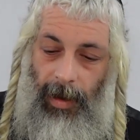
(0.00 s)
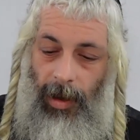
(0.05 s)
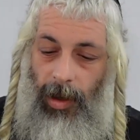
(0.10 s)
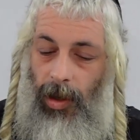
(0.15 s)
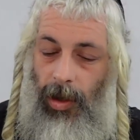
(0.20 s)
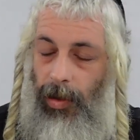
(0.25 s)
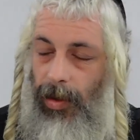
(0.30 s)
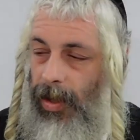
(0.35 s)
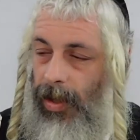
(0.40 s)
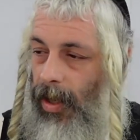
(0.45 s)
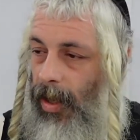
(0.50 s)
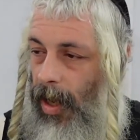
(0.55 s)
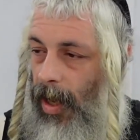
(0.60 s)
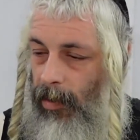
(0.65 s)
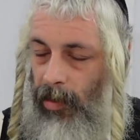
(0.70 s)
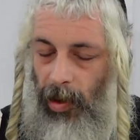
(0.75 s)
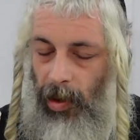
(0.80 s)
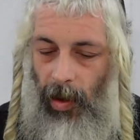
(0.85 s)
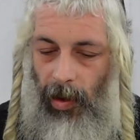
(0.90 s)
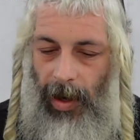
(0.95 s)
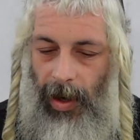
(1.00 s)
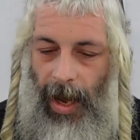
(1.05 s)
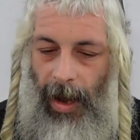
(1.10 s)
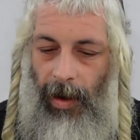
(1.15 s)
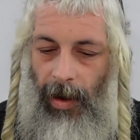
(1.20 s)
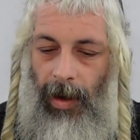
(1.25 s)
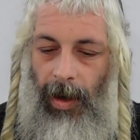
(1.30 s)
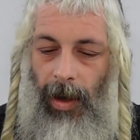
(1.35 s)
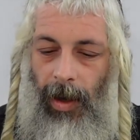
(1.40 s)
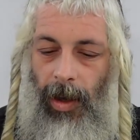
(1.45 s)
using a
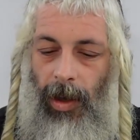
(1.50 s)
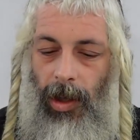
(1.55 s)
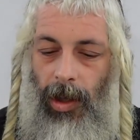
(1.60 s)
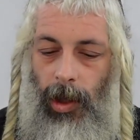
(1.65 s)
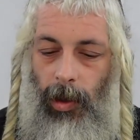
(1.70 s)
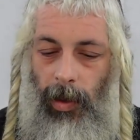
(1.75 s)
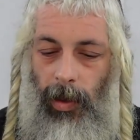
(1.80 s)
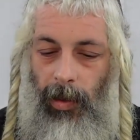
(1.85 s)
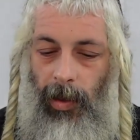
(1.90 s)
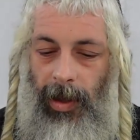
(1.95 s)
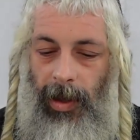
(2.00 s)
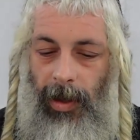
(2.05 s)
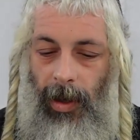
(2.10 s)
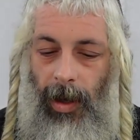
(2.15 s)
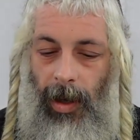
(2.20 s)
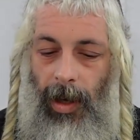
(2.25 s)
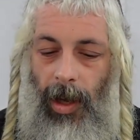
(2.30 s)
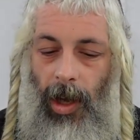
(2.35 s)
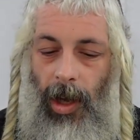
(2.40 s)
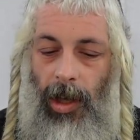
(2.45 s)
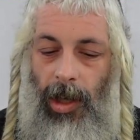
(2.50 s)
pronoun, you will return.